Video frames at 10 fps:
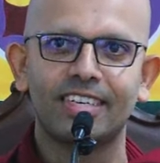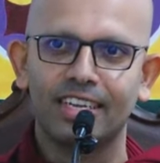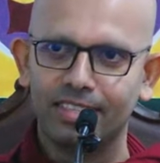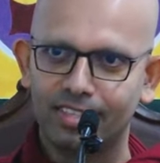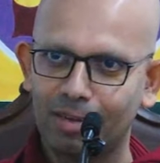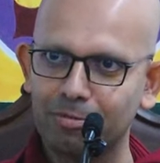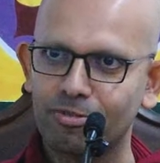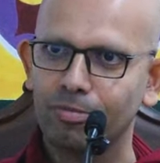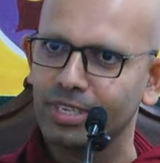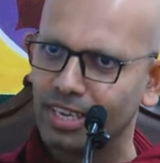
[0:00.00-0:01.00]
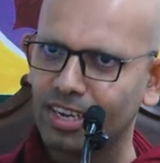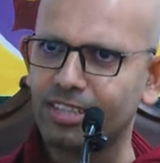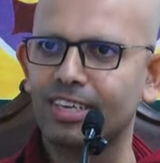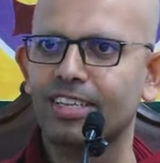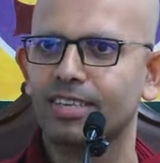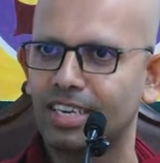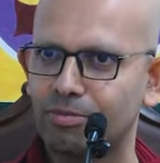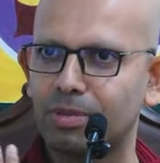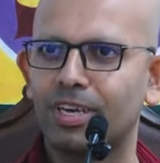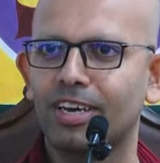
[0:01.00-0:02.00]
Take the Dhamma from here and nothing else.
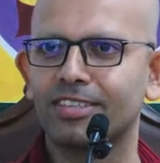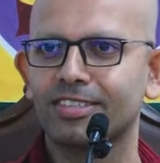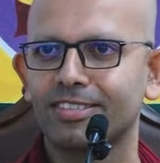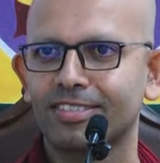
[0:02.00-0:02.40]
Leave me behind.